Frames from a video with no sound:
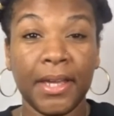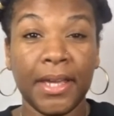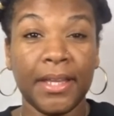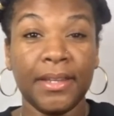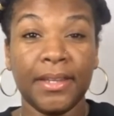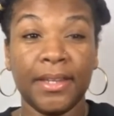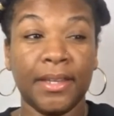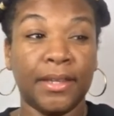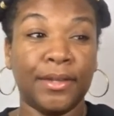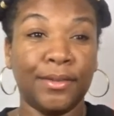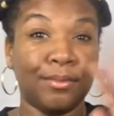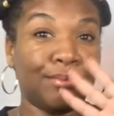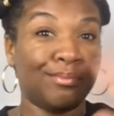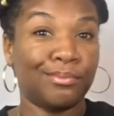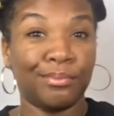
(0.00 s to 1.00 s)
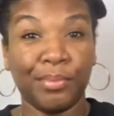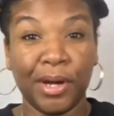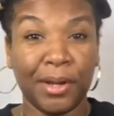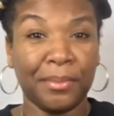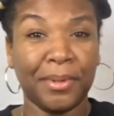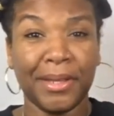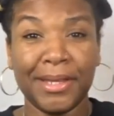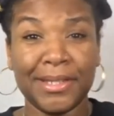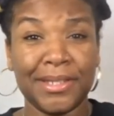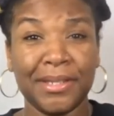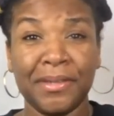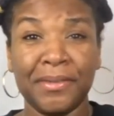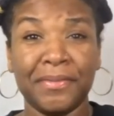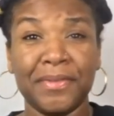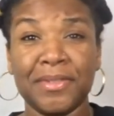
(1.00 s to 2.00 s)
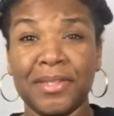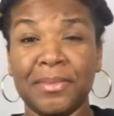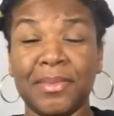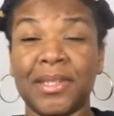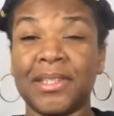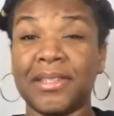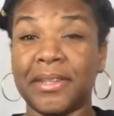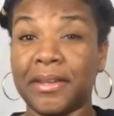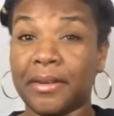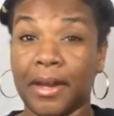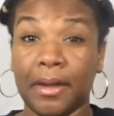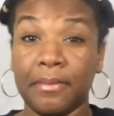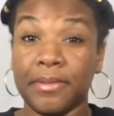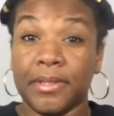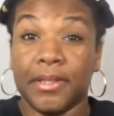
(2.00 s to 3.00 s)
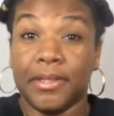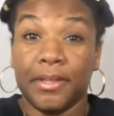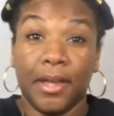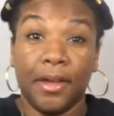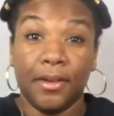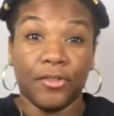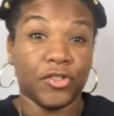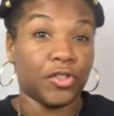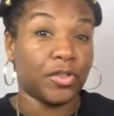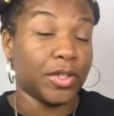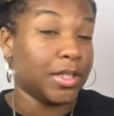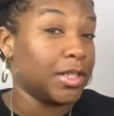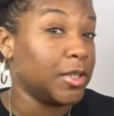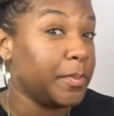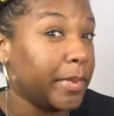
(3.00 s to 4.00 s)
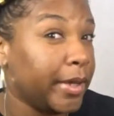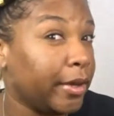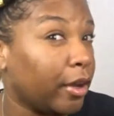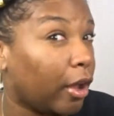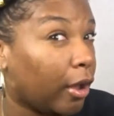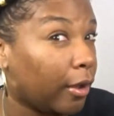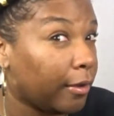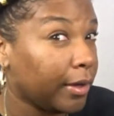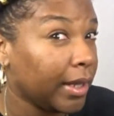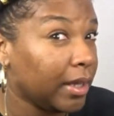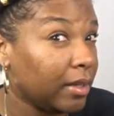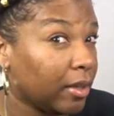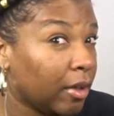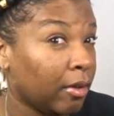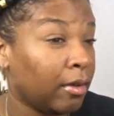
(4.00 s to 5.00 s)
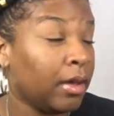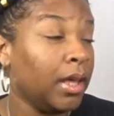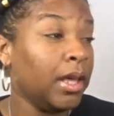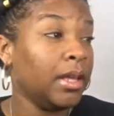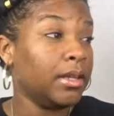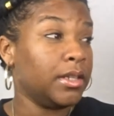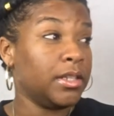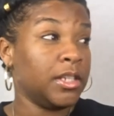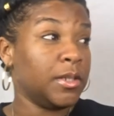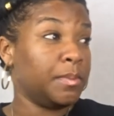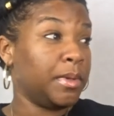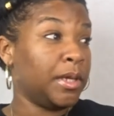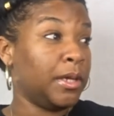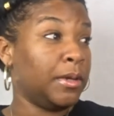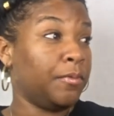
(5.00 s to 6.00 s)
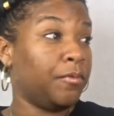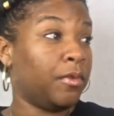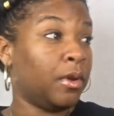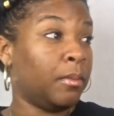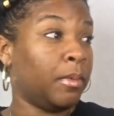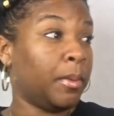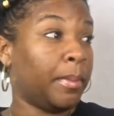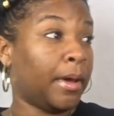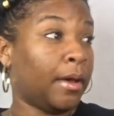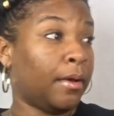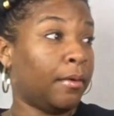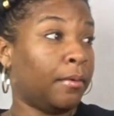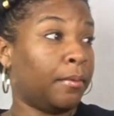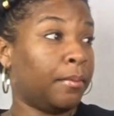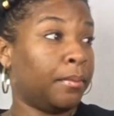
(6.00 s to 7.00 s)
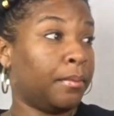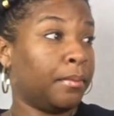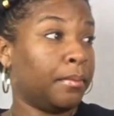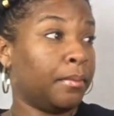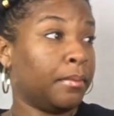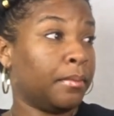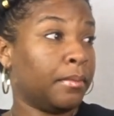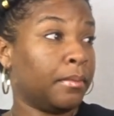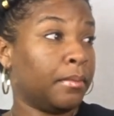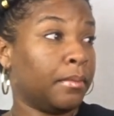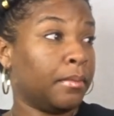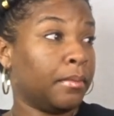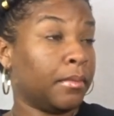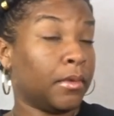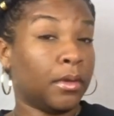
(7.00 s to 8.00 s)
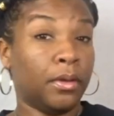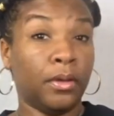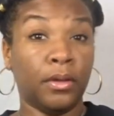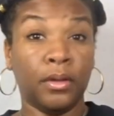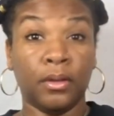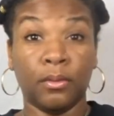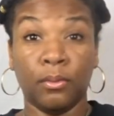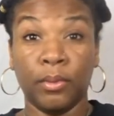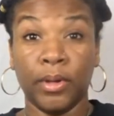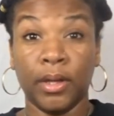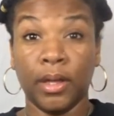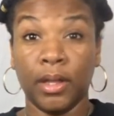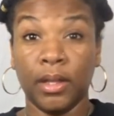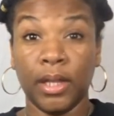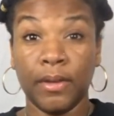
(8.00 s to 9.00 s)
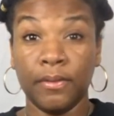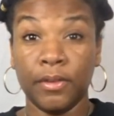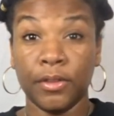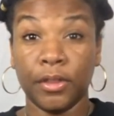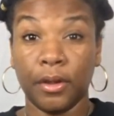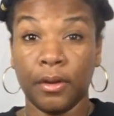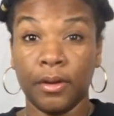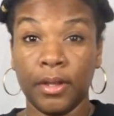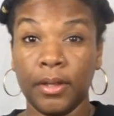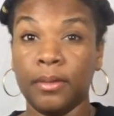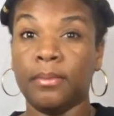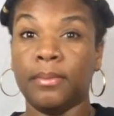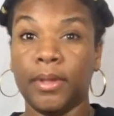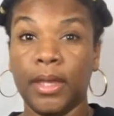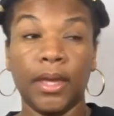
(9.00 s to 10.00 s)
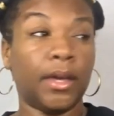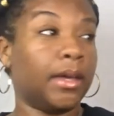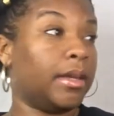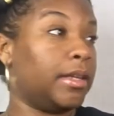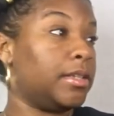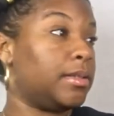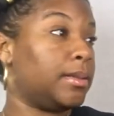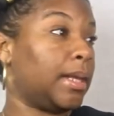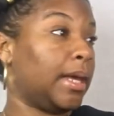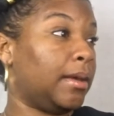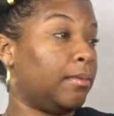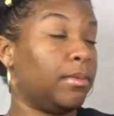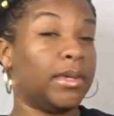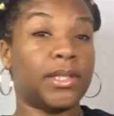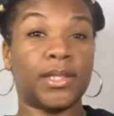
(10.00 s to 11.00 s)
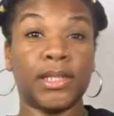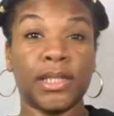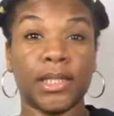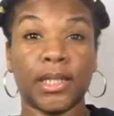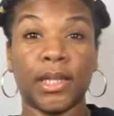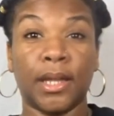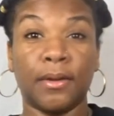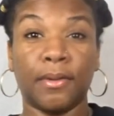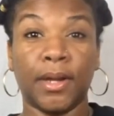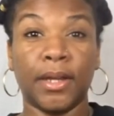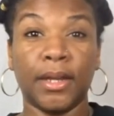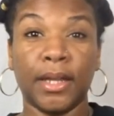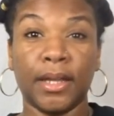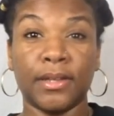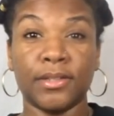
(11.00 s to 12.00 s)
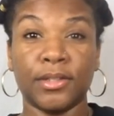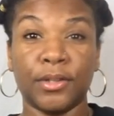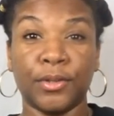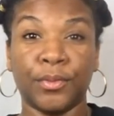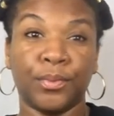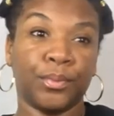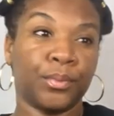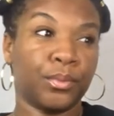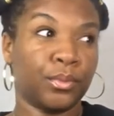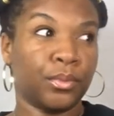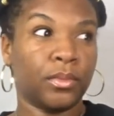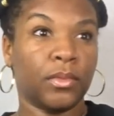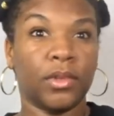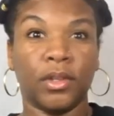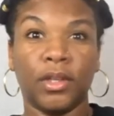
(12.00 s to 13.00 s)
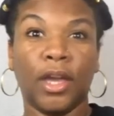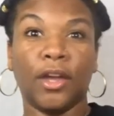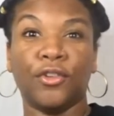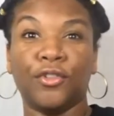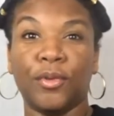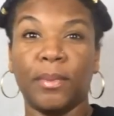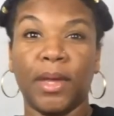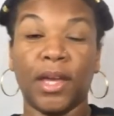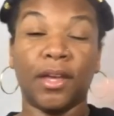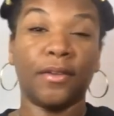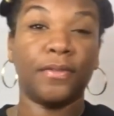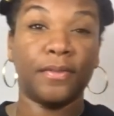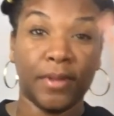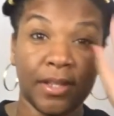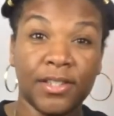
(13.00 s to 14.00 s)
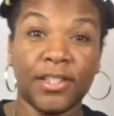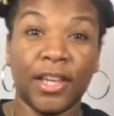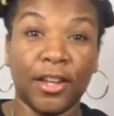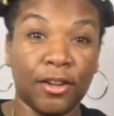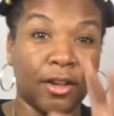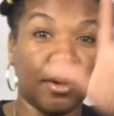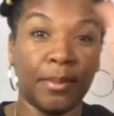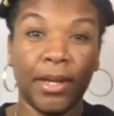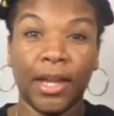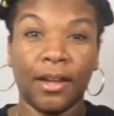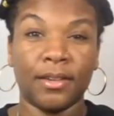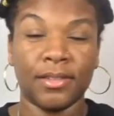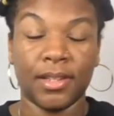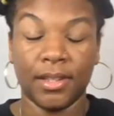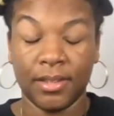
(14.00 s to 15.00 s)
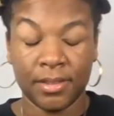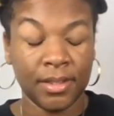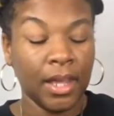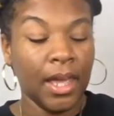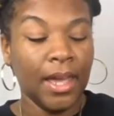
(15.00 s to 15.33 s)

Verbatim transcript: and then probably like ten fifteen minutes later, I was good to go. So this has been all day long. This has been from about Huh, what eleven thirty? Yeah, and it's like what six o'clock right now, so y'all do the math. That's, y'all know how many hours that is.